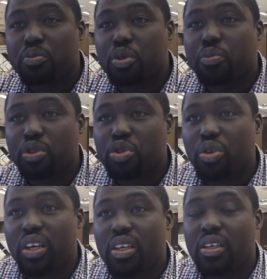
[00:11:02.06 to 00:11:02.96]

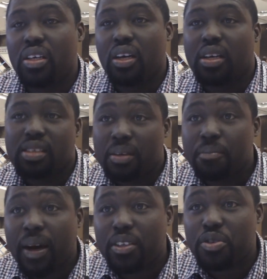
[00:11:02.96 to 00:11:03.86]
portray certain
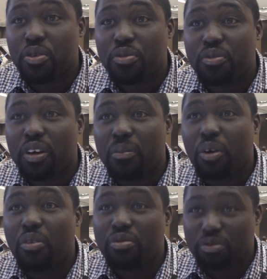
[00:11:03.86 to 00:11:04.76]
parts of
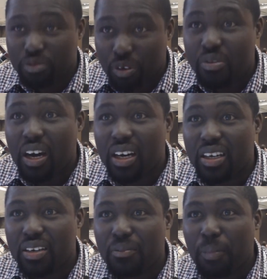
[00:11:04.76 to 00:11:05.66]

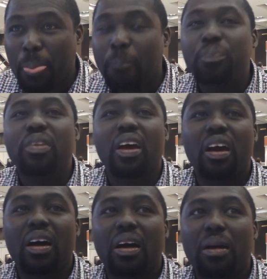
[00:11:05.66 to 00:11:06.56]
Ghana,
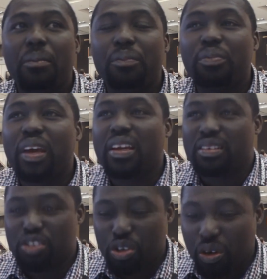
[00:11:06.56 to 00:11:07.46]

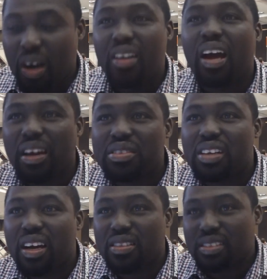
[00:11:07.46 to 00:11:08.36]
and our
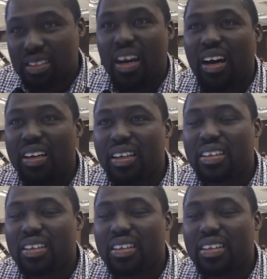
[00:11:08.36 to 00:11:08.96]
lifestyle in Ghana,